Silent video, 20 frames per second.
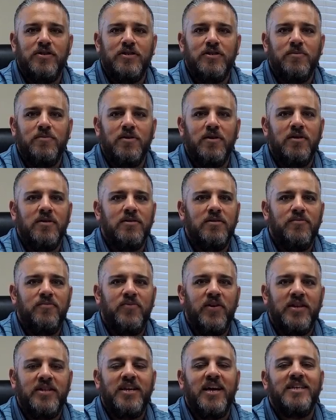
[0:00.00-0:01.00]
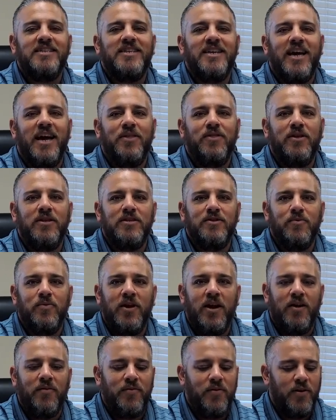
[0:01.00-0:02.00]
you to some of the fantastic athletes that we
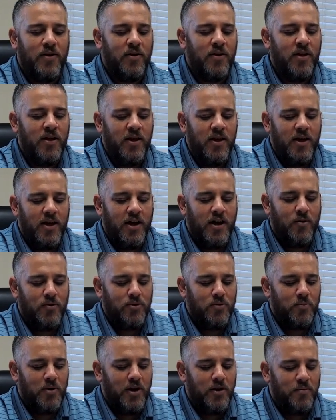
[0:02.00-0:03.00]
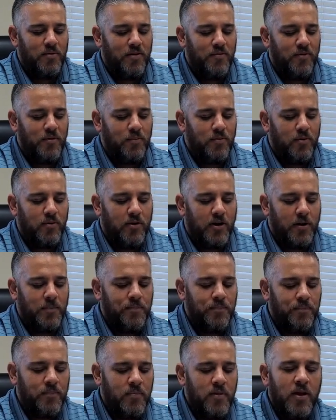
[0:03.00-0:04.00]
have here with the Mighty Menifee program.
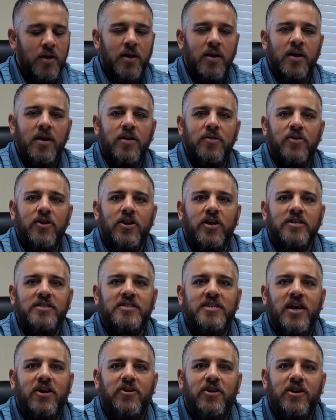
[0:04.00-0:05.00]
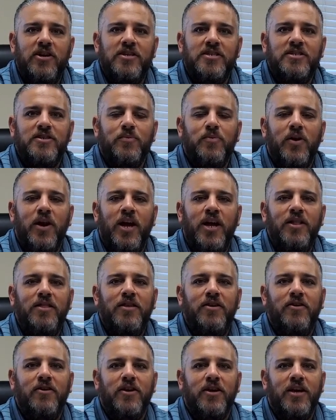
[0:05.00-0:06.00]
Then on Saturday, December 8th,
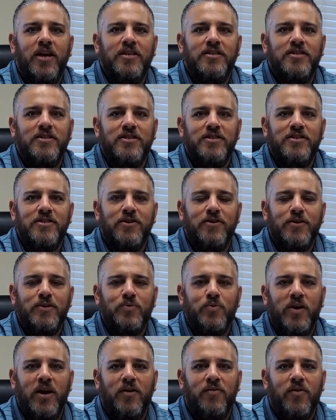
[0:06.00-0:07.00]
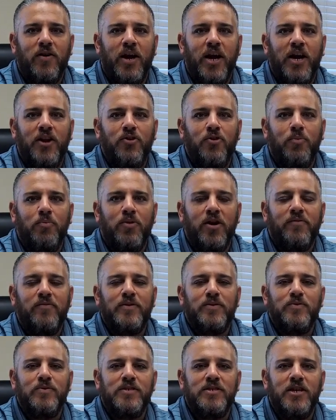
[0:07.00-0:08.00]
here at Case Sinisteros, we have our annual
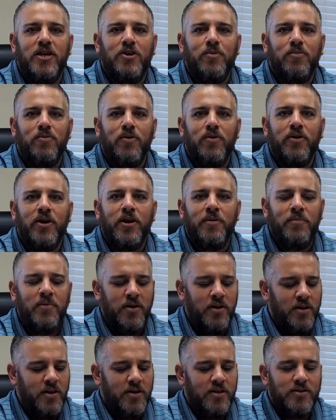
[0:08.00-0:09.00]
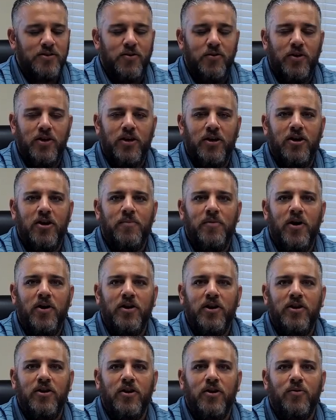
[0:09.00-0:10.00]
Breakfast with Santa program. So you can come out
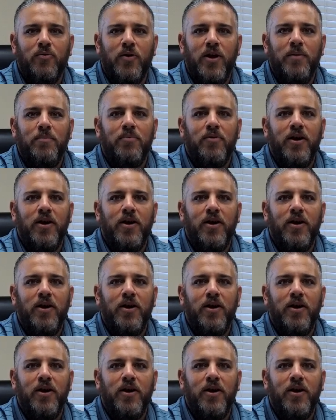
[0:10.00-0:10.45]
and get a great